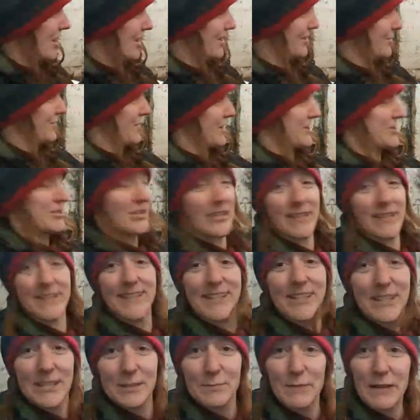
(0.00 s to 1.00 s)
I don't know where she is.
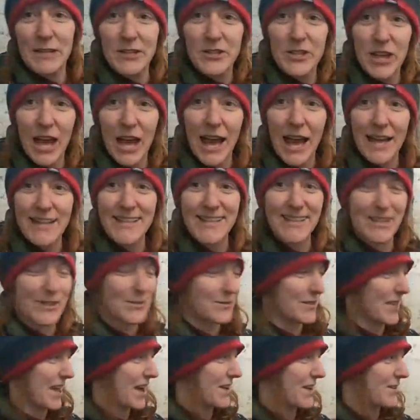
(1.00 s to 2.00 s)
She's been shy. She's over
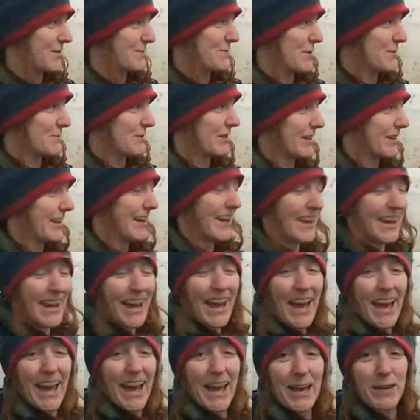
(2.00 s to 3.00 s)
there at the moment.
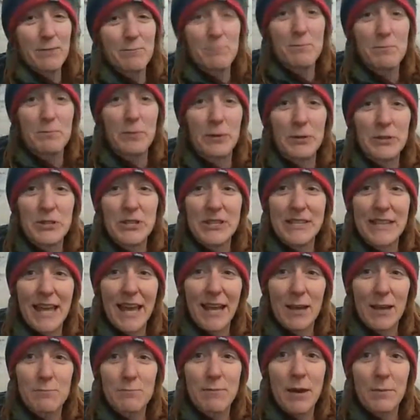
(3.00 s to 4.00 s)
Um, but she's like
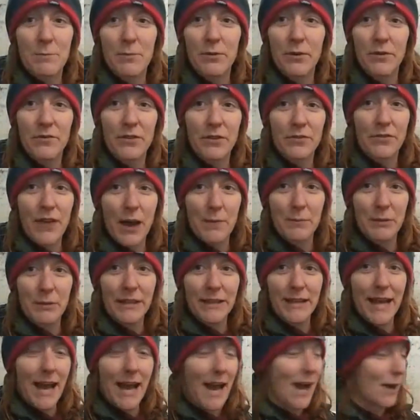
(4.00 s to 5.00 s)
a member of the family
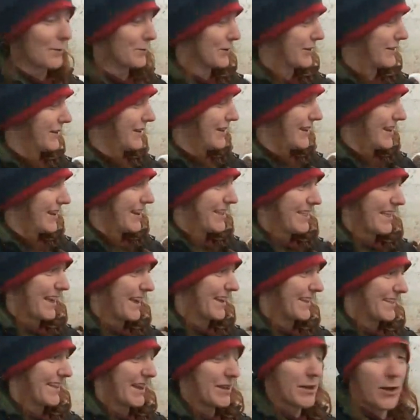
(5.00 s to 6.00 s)
now, and they,
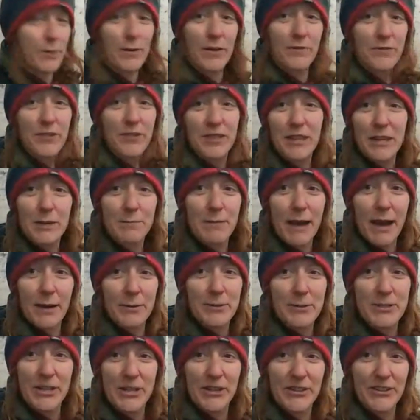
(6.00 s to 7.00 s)
they know everything
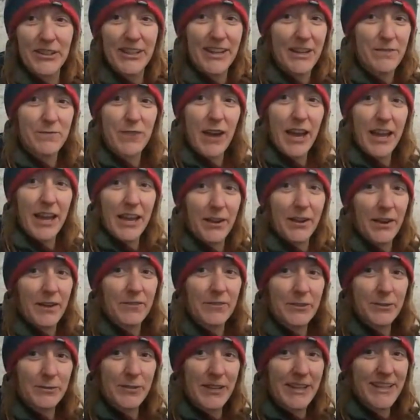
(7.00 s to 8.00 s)
about her and invite her
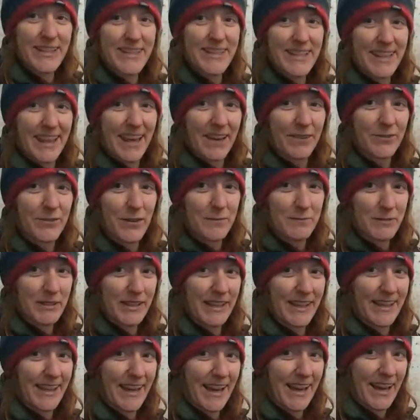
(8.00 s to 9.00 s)
every week to their
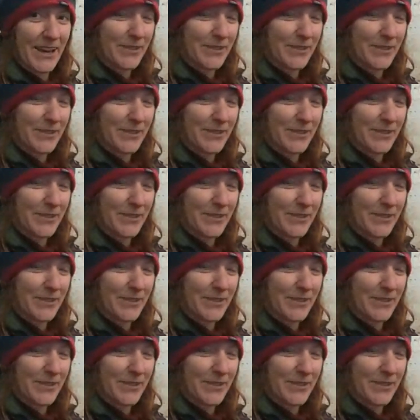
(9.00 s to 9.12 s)
family uh,